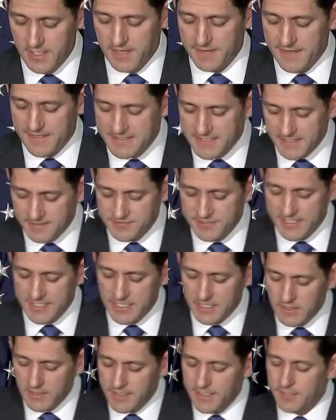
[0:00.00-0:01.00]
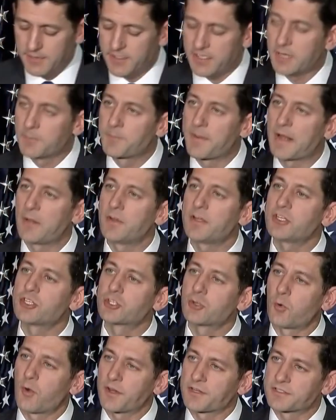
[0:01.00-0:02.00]
that gives a clear and compelling
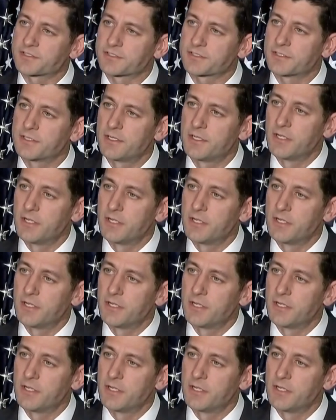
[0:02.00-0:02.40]
choice